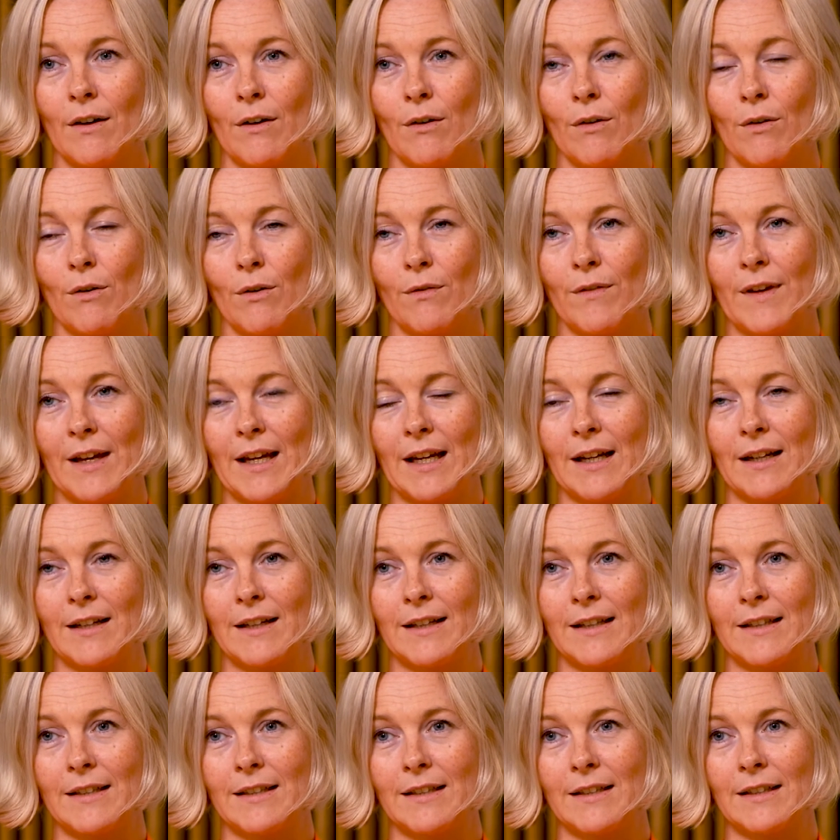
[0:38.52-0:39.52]
of
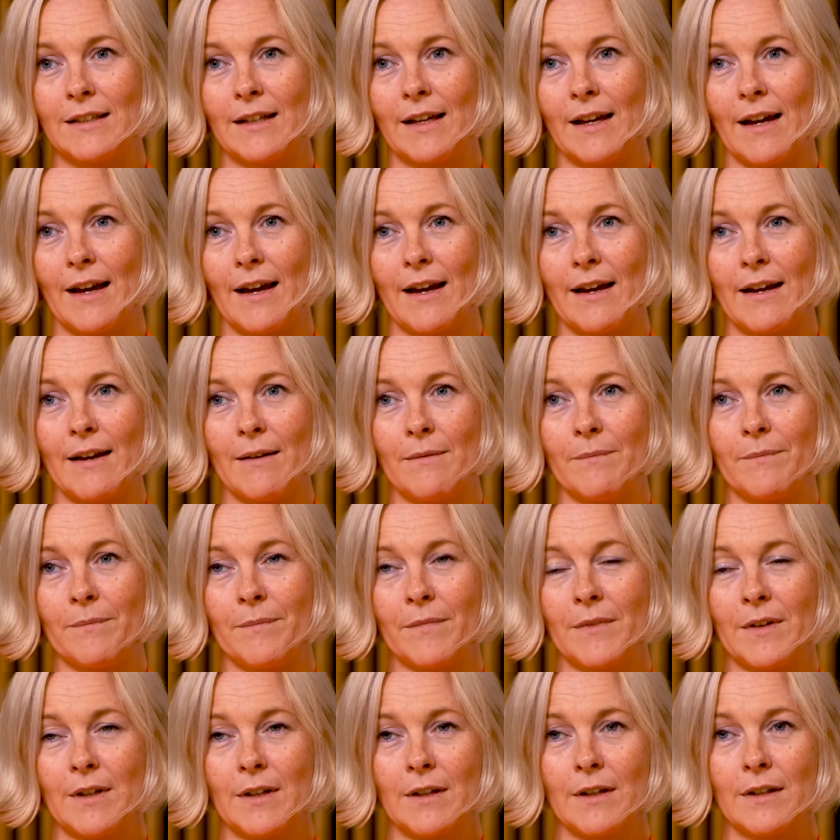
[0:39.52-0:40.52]
England.
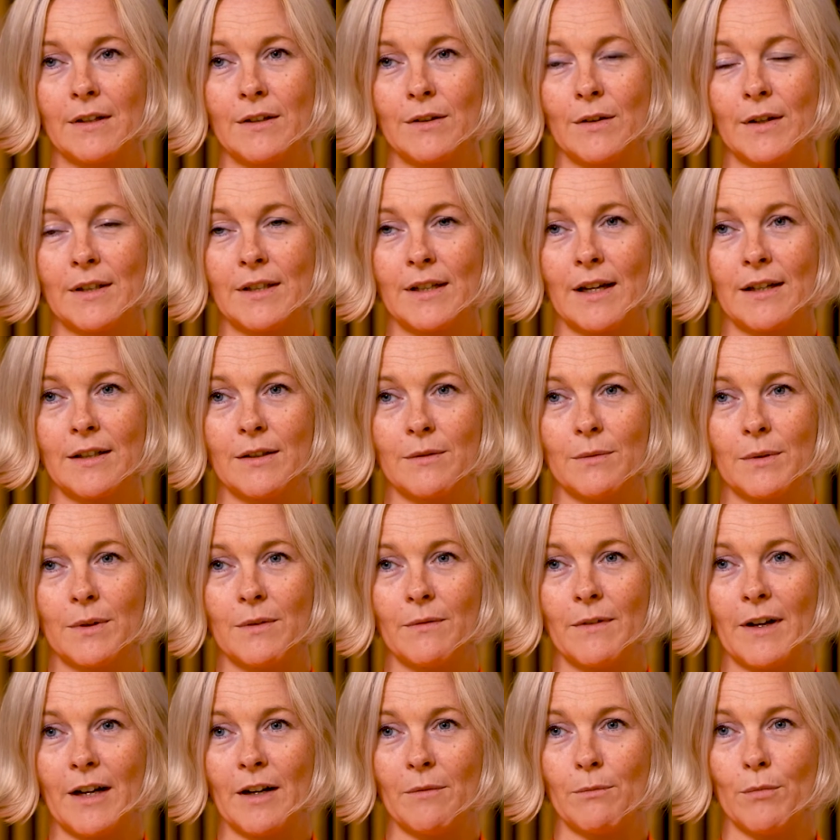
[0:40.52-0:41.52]
So I started with
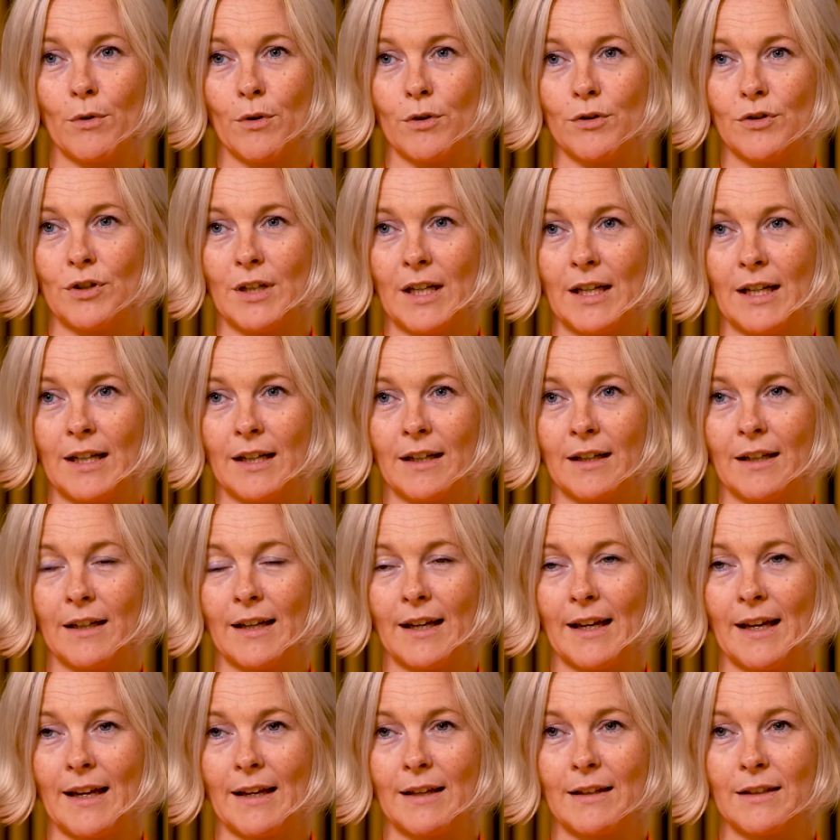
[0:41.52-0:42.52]
very broad training
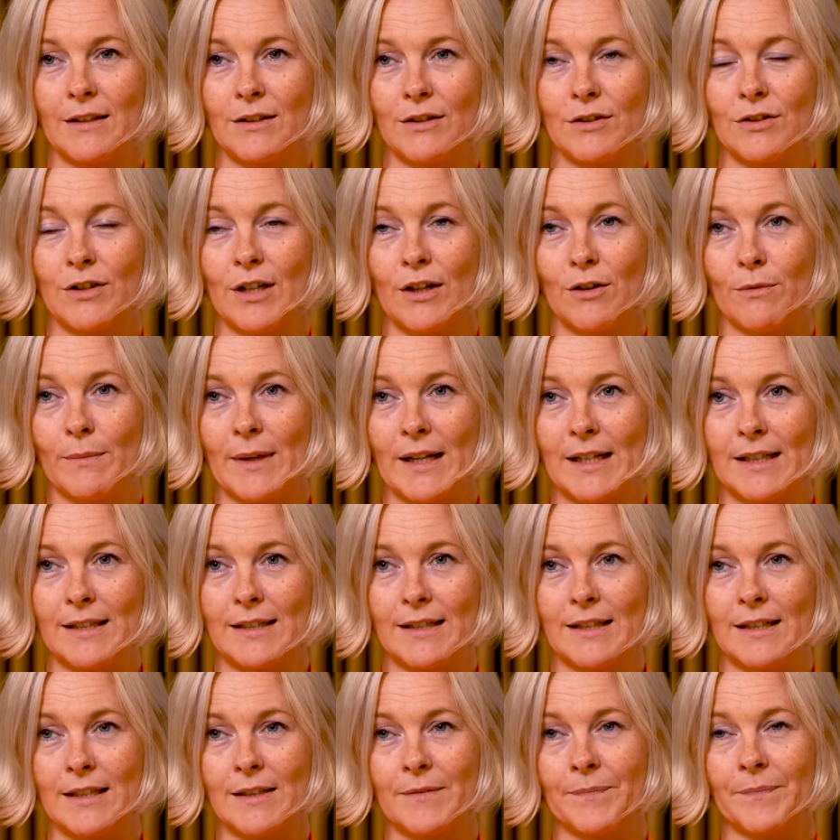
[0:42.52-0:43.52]
in general
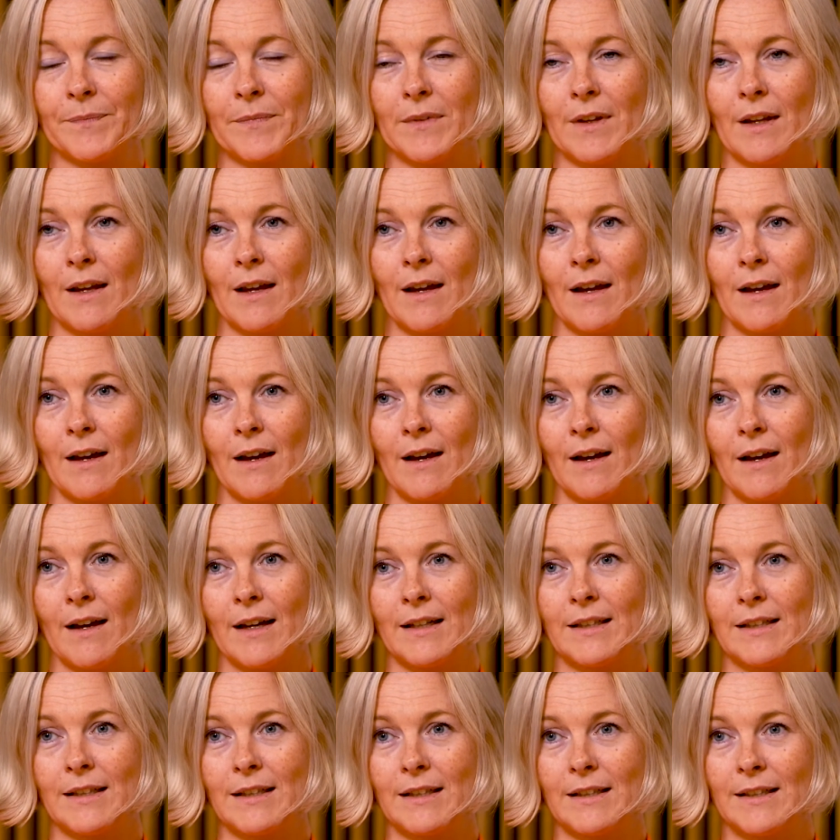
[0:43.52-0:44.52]
medicine. I
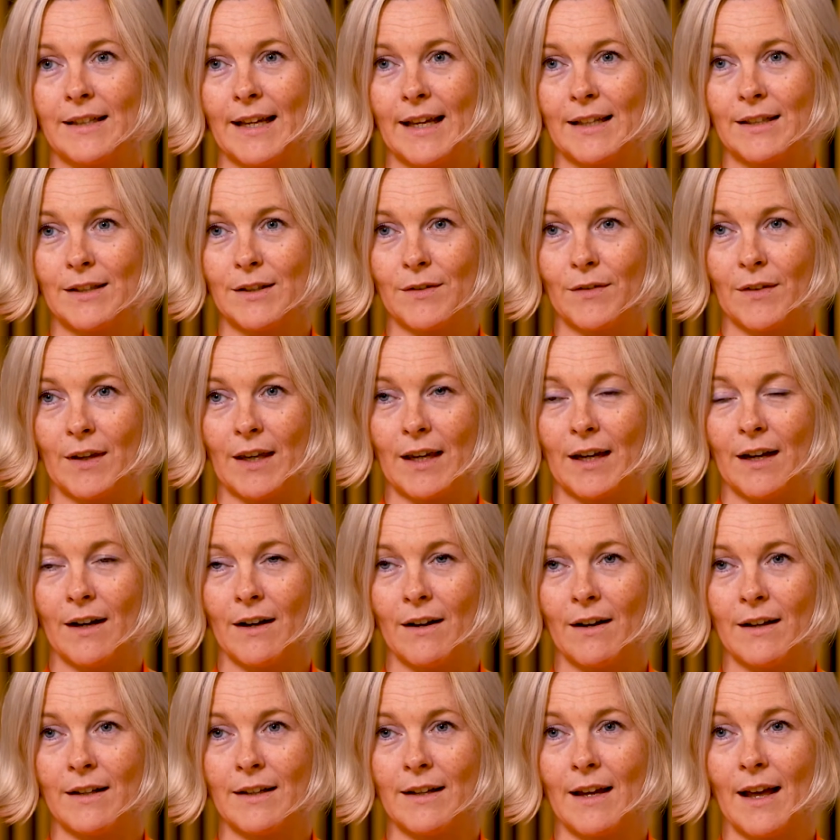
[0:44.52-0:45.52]
did intensive
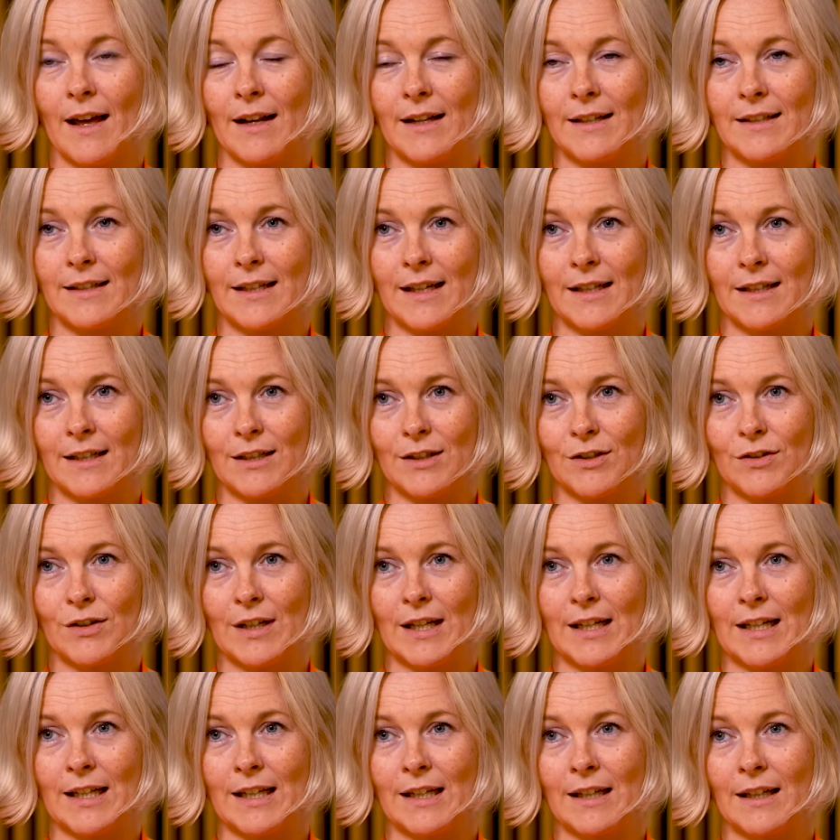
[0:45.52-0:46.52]
care and anaesthetics
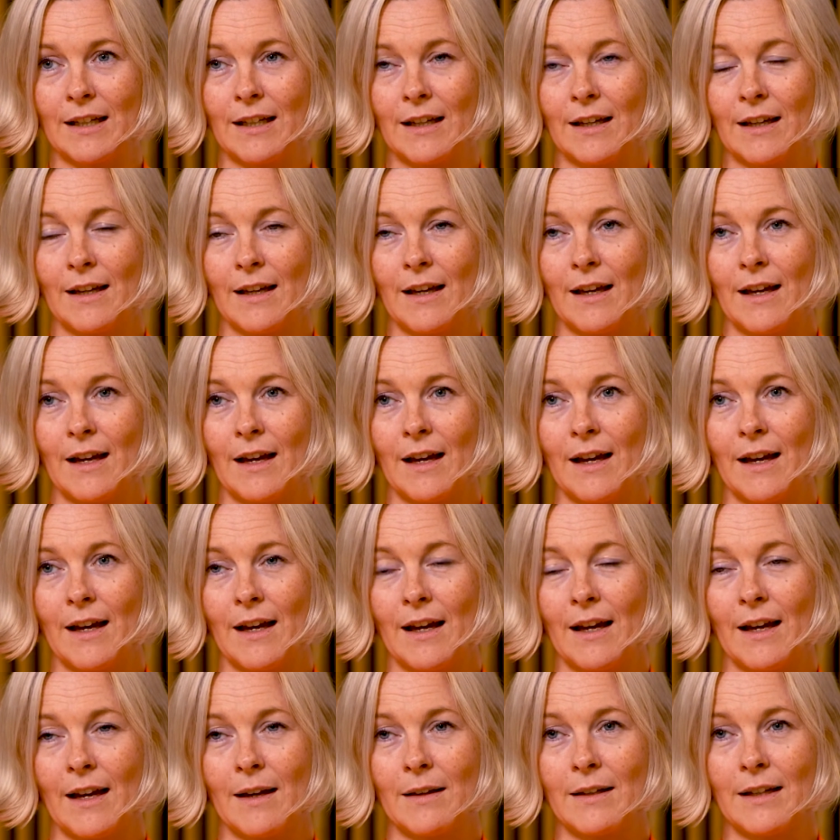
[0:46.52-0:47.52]
training
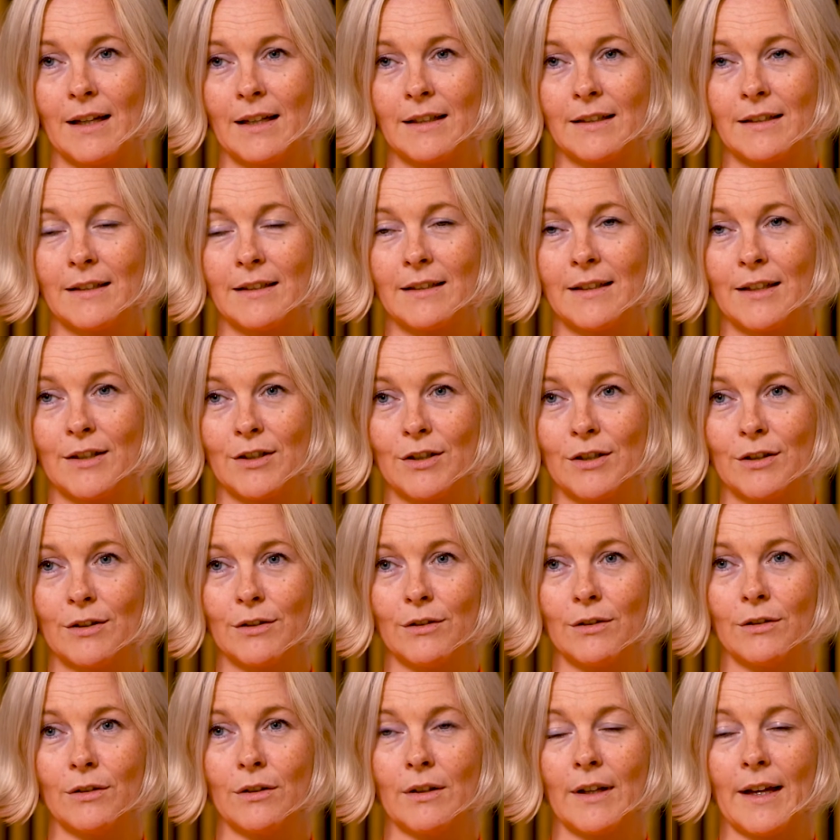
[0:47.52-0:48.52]
and
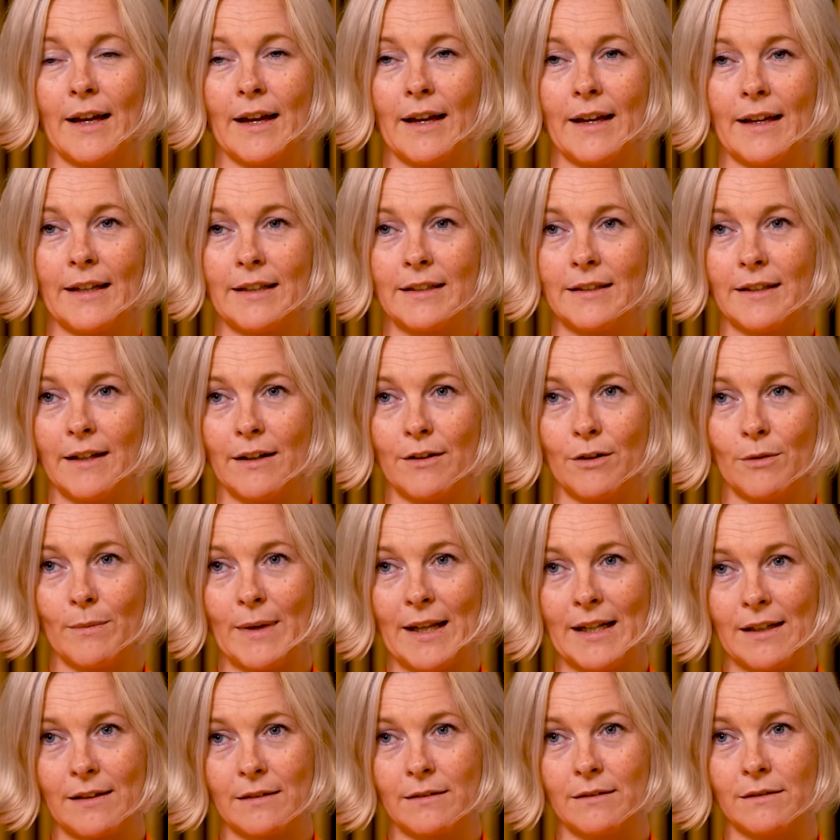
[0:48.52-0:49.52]
additional internal
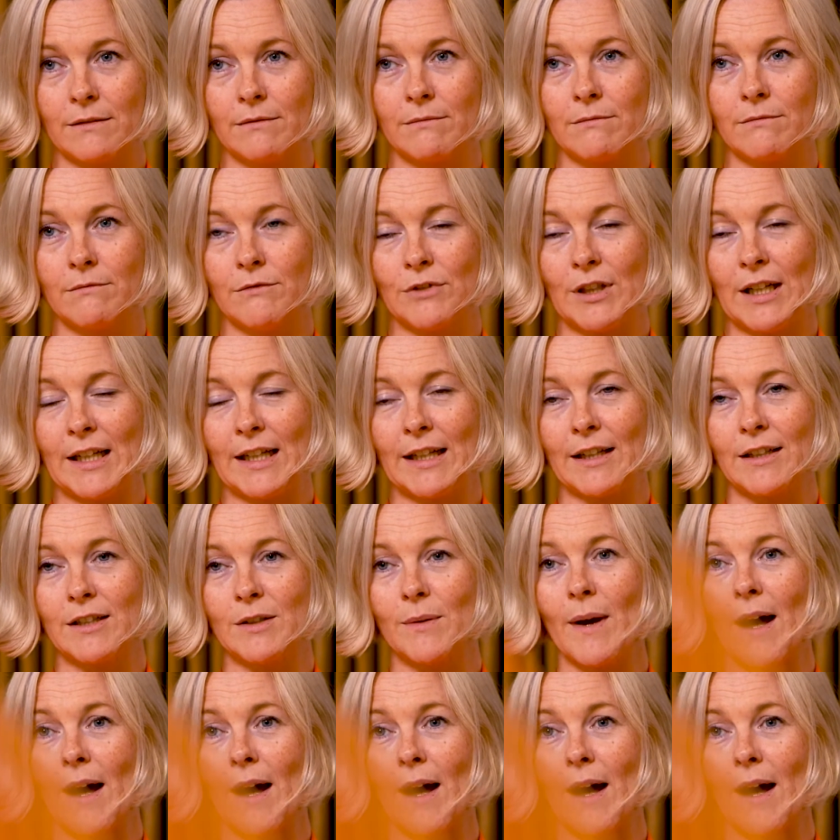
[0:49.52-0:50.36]
medical training as